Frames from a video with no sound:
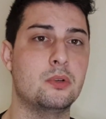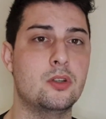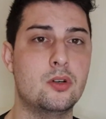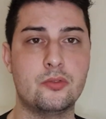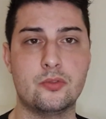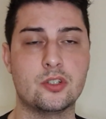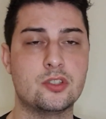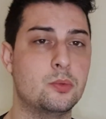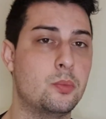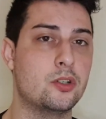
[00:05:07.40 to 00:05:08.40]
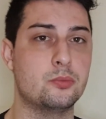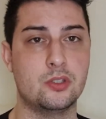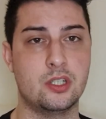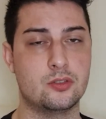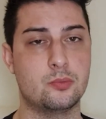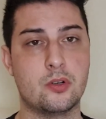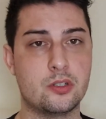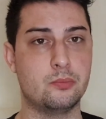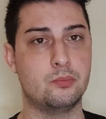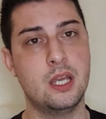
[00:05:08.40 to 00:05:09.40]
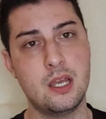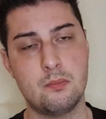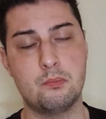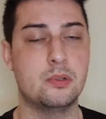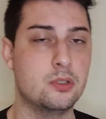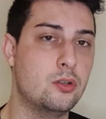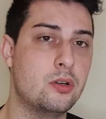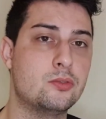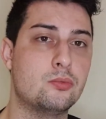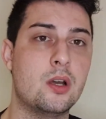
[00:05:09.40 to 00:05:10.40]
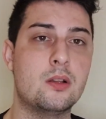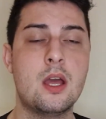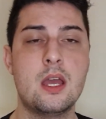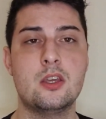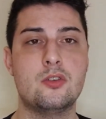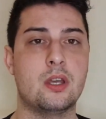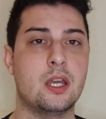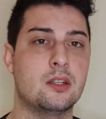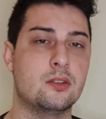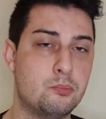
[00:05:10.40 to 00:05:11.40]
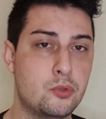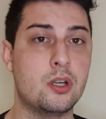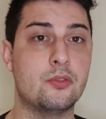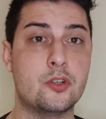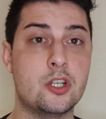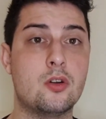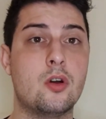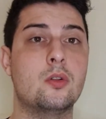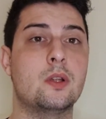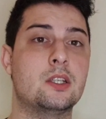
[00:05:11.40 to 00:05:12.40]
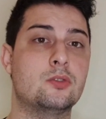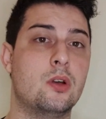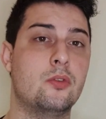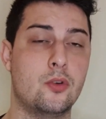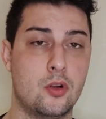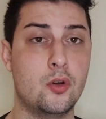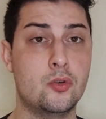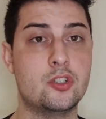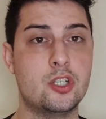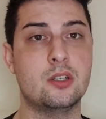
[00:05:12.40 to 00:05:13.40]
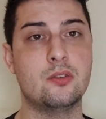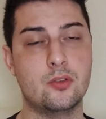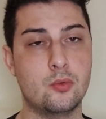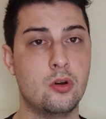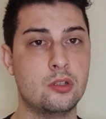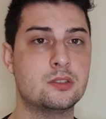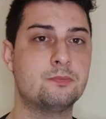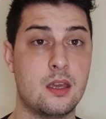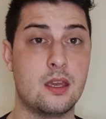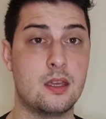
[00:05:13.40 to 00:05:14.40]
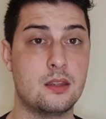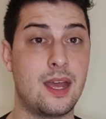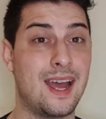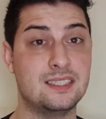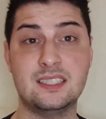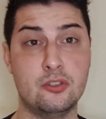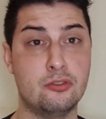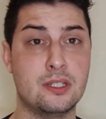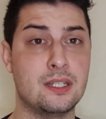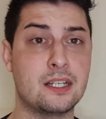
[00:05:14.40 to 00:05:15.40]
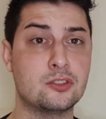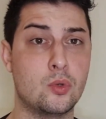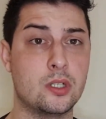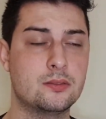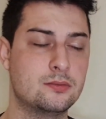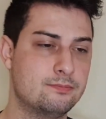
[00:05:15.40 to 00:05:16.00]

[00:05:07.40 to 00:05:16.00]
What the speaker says: below. If you want to support me, you can support me below as well. You can book a free call as well for coaching if you want, and I see you in the next one.